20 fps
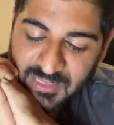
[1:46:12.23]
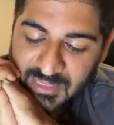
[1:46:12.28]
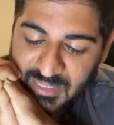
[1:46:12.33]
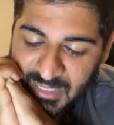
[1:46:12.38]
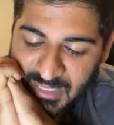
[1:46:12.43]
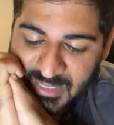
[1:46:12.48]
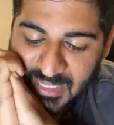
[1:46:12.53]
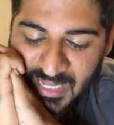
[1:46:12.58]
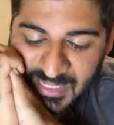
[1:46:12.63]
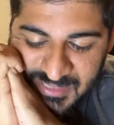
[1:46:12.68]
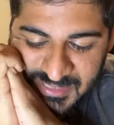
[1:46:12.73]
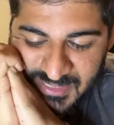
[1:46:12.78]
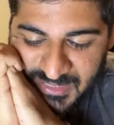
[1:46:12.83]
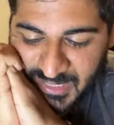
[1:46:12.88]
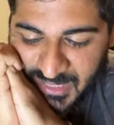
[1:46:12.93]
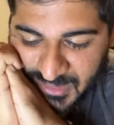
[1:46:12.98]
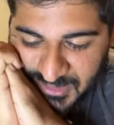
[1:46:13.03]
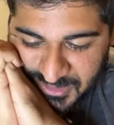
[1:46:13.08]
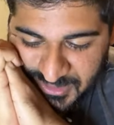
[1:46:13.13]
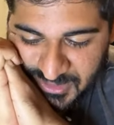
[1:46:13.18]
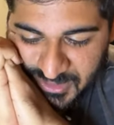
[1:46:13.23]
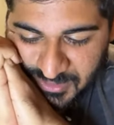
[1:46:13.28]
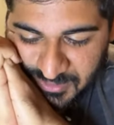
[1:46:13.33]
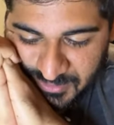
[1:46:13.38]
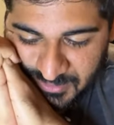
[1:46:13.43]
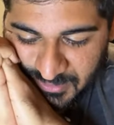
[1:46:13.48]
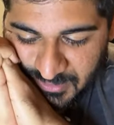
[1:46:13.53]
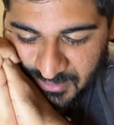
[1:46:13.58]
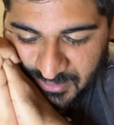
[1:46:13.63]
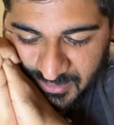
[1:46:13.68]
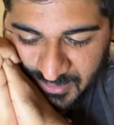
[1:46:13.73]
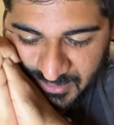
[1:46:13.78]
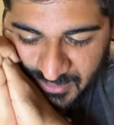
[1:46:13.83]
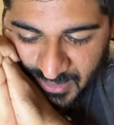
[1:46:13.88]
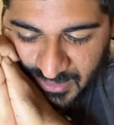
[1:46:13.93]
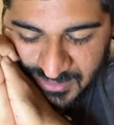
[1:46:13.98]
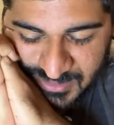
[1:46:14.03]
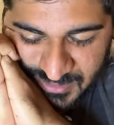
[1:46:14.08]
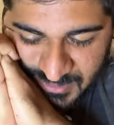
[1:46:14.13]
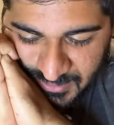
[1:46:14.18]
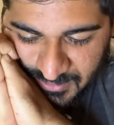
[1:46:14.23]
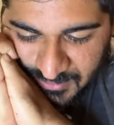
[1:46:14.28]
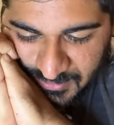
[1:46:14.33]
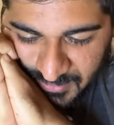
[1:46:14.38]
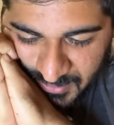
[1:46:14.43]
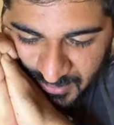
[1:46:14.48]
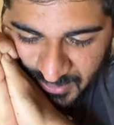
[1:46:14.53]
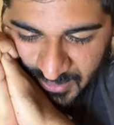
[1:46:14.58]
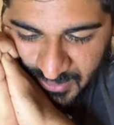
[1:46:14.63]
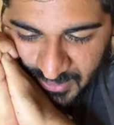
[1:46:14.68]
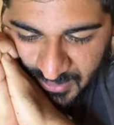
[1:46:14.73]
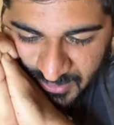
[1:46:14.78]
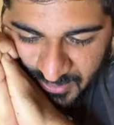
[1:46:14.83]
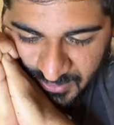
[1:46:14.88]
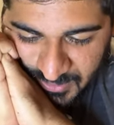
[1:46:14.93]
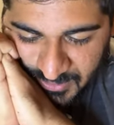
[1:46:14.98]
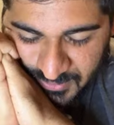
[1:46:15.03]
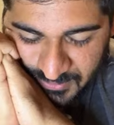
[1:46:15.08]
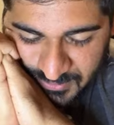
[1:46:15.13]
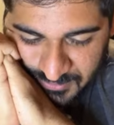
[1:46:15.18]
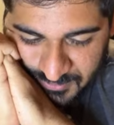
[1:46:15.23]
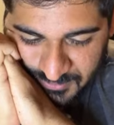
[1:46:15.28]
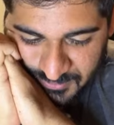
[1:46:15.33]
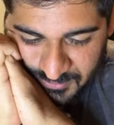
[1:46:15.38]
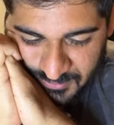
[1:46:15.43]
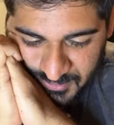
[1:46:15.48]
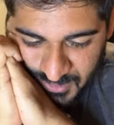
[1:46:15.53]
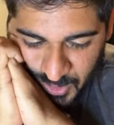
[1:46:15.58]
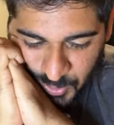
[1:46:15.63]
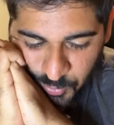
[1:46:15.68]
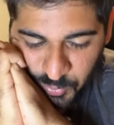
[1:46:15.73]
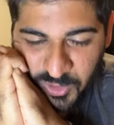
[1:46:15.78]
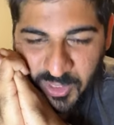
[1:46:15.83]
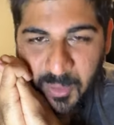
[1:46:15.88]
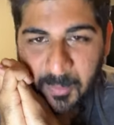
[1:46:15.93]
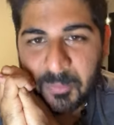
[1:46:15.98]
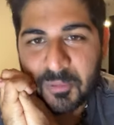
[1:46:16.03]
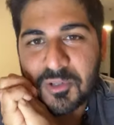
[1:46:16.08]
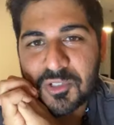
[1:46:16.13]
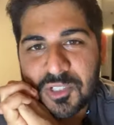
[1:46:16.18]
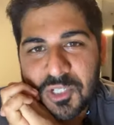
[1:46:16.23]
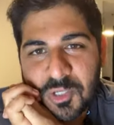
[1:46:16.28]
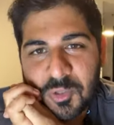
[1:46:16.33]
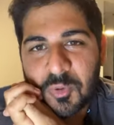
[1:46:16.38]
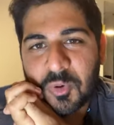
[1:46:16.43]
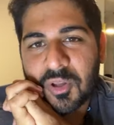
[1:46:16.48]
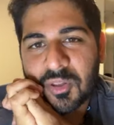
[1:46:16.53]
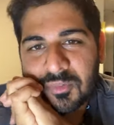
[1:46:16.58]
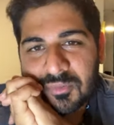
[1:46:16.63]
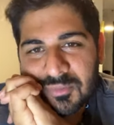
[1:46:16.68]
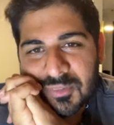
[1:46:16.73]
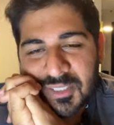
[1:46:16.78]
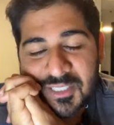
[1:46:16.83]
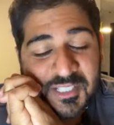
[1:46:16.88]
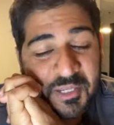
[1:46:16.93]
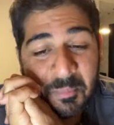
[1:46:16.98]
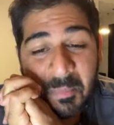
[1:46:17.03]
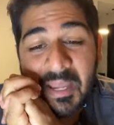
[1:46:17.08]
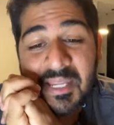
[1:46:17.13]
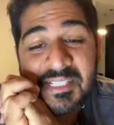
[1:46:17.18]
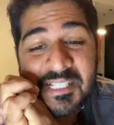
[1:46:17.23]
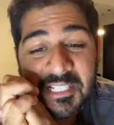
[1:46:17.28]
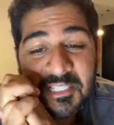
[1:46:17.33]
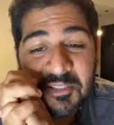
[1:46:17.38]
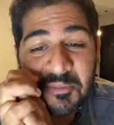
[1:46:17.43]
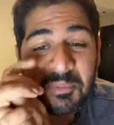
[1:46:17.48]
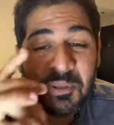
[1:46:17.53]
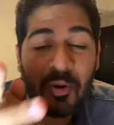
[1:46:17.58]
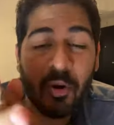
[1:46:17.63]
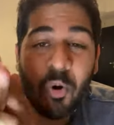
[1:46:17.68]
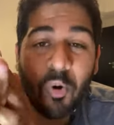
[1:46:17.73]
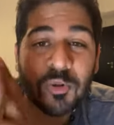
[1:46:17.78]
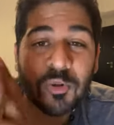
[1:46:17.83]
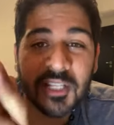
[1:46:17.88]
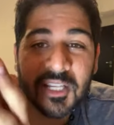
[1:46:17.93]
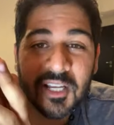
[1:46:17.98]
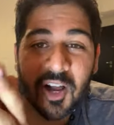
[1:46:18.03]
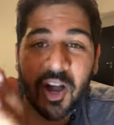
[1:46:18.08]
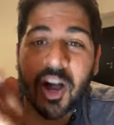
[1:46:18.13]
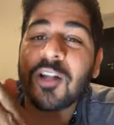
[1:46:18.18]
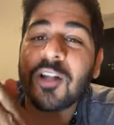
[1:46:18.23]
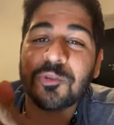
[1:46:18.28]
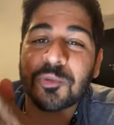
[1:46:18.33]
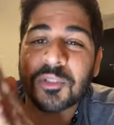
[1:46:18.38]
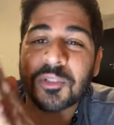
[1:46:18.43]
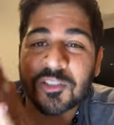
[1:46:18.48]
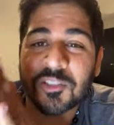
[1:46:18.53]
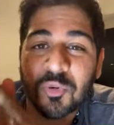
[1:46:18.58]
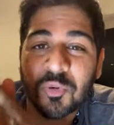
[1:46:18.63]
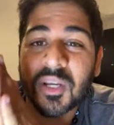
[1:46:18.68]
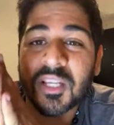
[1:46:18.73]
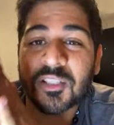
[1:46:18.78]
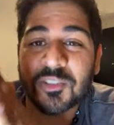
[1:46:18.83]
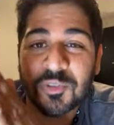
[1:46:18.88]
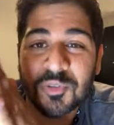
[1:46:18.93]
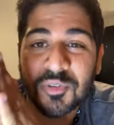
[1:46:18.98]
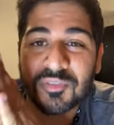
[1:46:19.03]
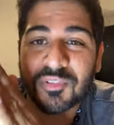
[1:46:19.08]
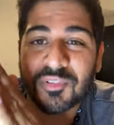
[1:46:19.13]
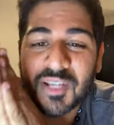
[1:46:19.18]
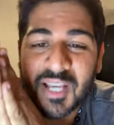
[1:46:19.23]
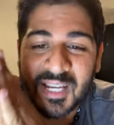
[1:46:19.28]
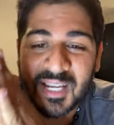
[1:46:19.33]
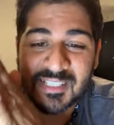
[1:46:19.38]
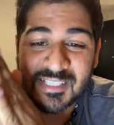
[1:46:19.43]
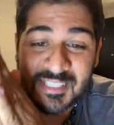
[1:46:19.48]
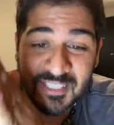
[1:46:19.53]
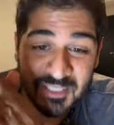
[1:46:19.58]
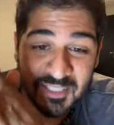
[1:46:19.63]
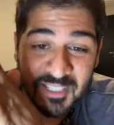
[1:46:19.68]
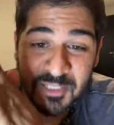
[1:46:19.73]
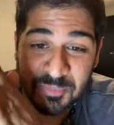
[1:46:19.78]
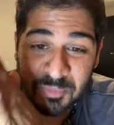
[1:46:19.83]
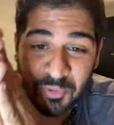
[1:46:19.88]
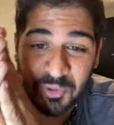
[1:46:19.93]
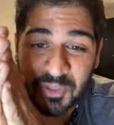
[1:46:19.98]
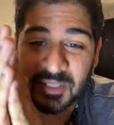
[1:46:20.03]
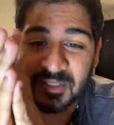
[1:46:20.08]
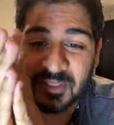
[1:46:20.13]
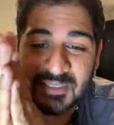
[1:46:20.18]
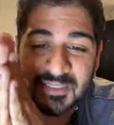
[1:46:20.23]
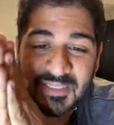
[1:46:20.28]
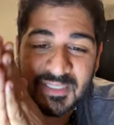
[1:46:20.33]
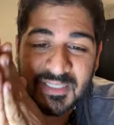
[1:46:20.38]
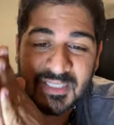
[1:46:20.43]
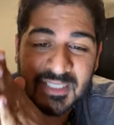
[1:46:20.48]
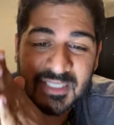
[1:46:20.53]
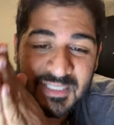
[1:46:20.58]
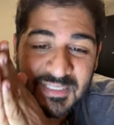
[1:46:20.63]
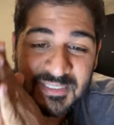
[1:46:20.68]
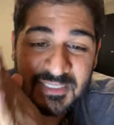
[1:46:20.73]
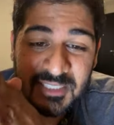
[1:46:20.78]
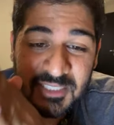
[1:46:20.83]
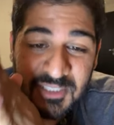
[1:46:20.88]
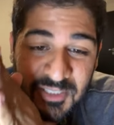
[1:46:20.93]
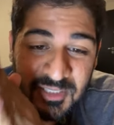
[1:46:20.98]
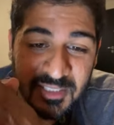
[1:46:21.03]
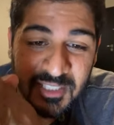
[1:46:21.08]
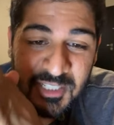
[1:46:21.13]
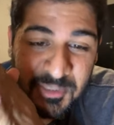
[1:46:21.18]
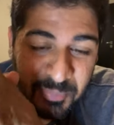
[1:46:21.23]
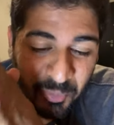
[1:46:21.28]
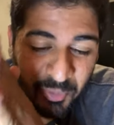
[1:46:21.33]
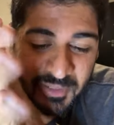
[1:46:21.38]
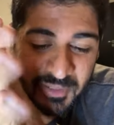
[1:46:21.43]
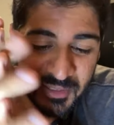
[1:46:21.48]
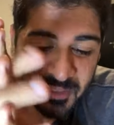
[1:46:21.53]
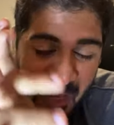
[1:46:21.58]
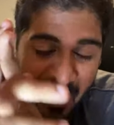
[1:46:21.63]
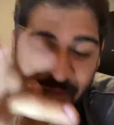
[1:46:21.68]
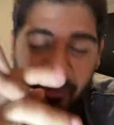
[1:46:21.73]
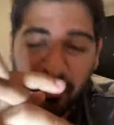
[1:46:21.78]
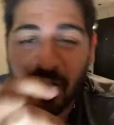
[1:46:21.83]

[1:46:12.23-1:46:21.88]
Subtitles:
that's it, guys. That's it. I really appreciate you all. It's amazing to be holding 122 of you guys till this point. Till this point, have